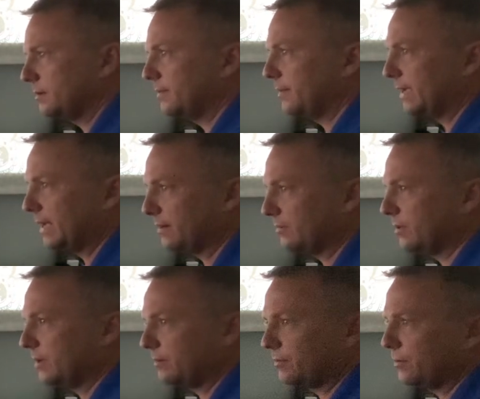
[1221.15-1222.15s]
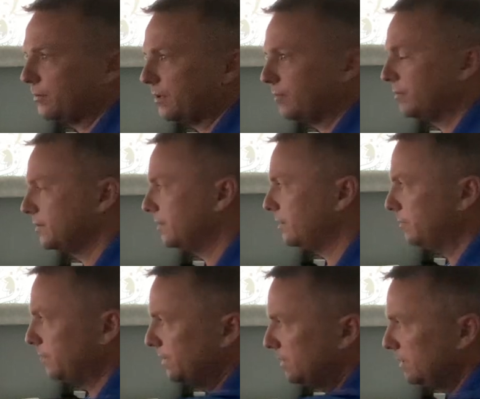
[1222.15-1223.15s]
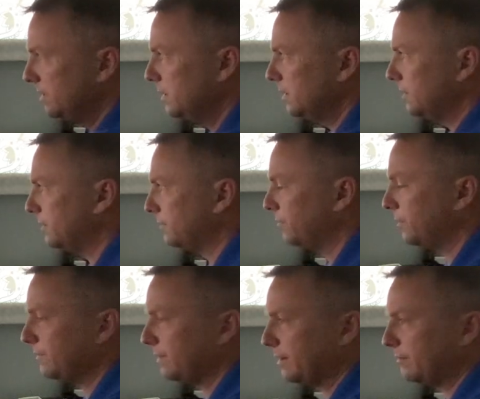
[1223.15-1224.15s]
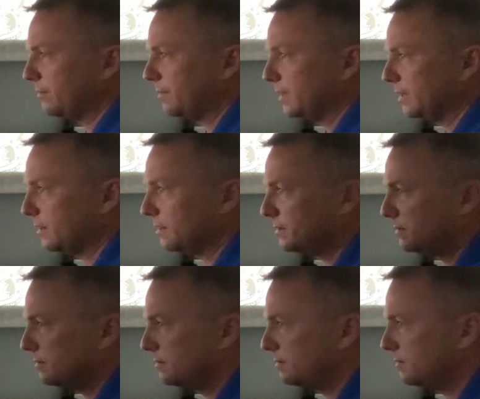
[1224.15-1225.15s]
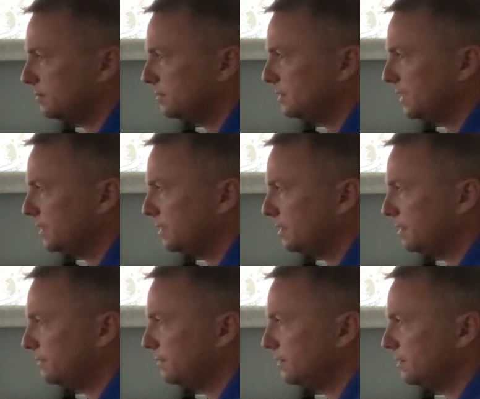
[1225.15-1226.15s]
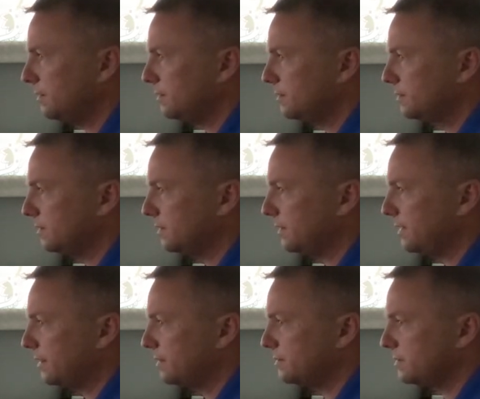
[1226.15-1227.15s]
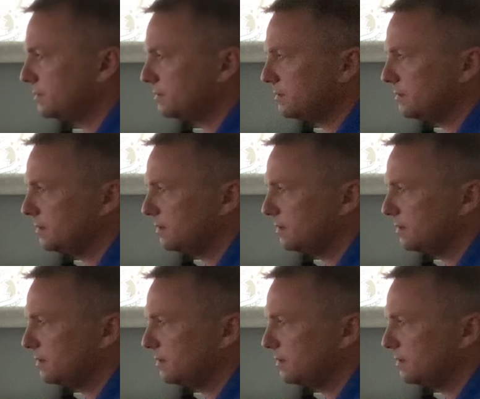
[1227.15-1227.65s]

We kind of all have our own reference here, but 45 from the takeoff, still at 1,000.